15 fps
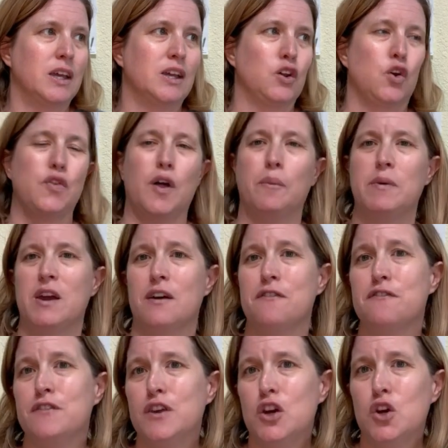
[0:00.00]
You know, there'll be a
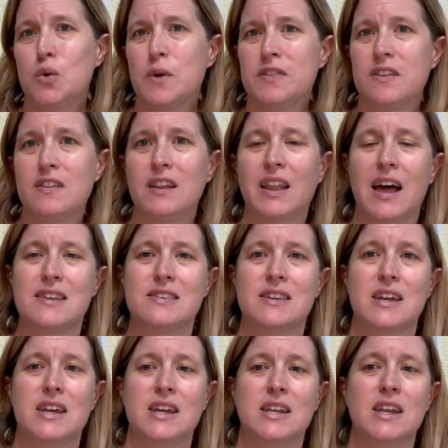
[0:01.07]
few within the
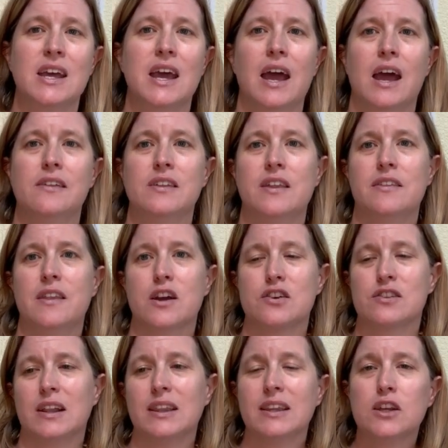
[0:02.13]
lesson and then
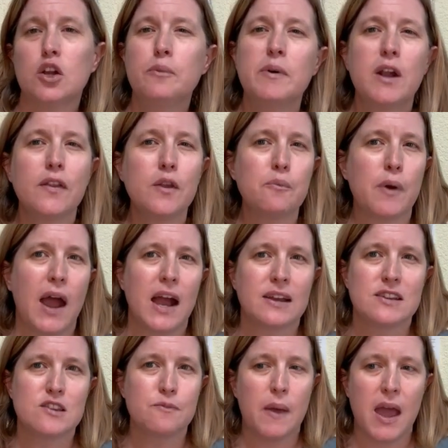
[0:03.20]
there's a little bit on the
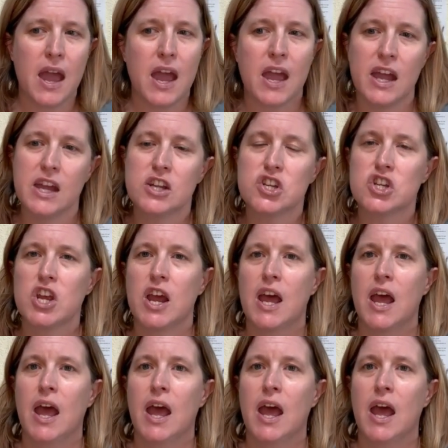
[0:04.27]
practice page.